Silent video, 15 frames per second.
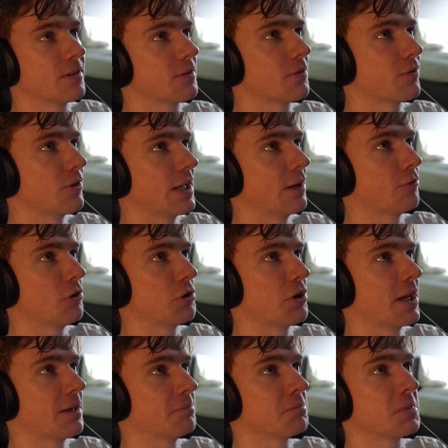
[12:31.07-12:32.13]
for the F1
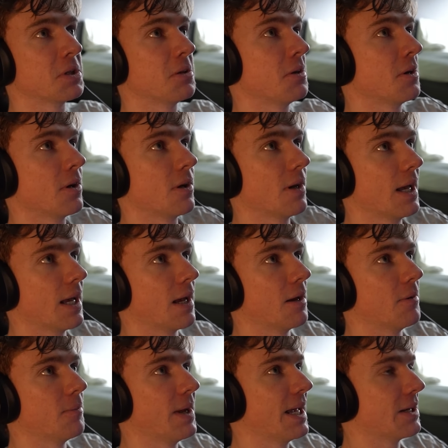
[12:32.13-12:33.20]
game.
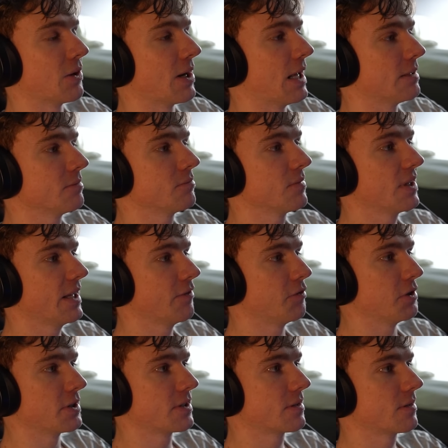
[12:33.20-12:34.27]
Um, and on LAN, if
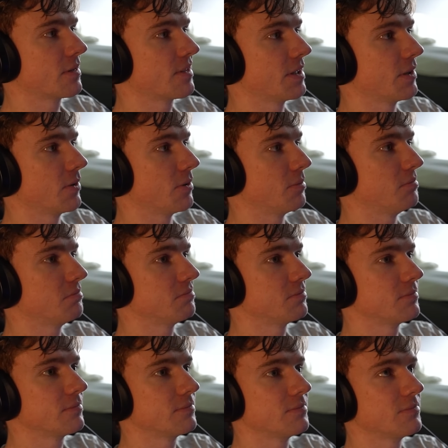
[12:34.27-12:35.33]
he's still
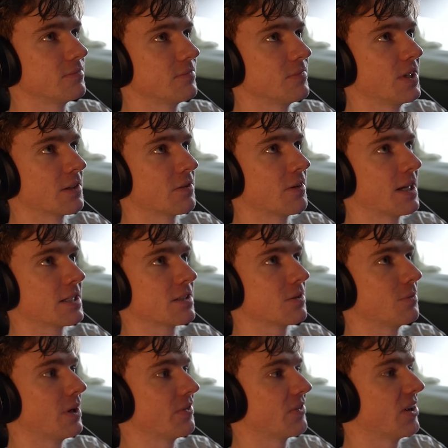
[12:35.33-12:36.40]
that fast,
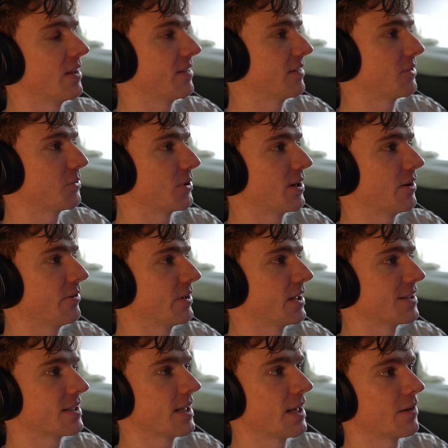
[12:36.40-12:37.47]
one tenth, one half
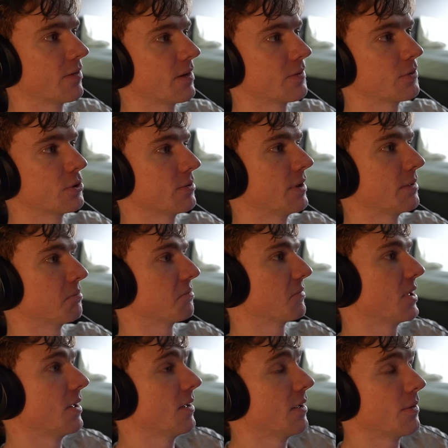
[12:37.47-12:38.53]
tenth ahead of everyone, then
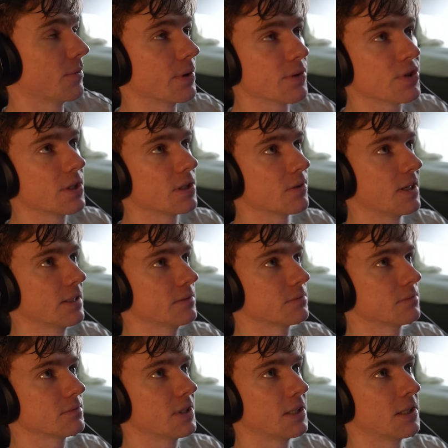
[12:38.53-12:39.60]
we'll see it, right?
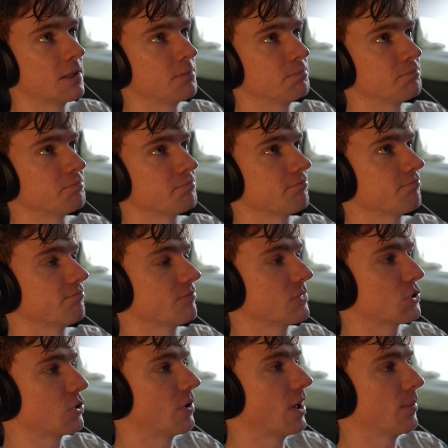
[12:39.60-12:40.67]
Um,
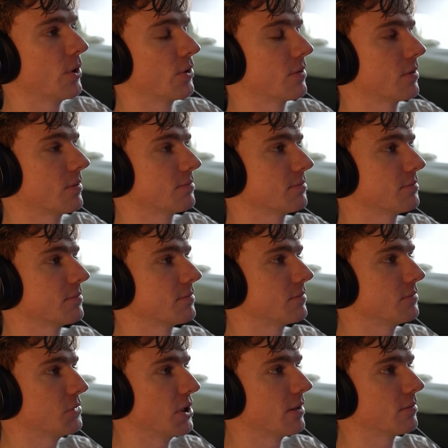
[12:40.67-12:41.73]
so I'm not,
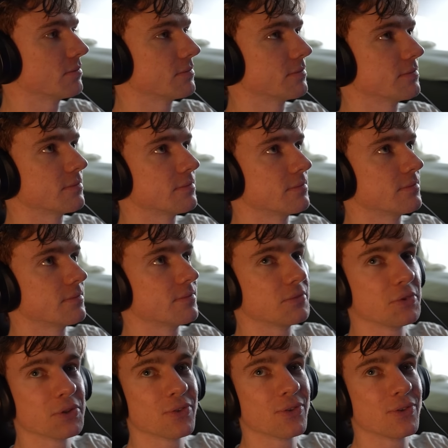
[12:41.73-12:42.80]
yeah,
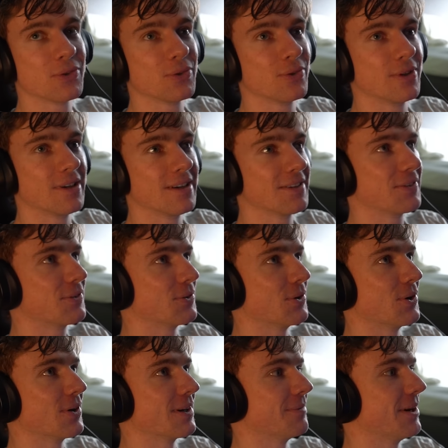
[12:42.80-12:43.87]
not too uh, too
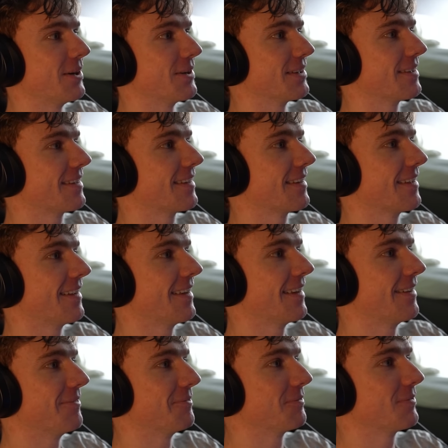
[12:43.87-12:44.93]
hurt about it.
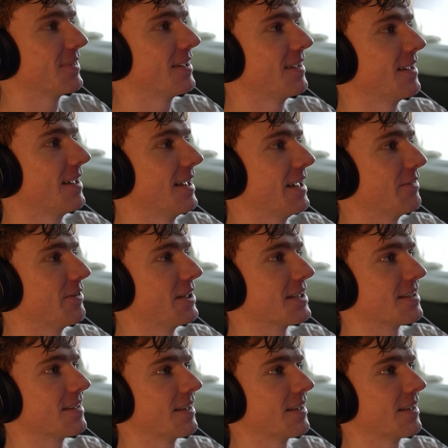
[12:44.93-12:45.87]
Um, if he is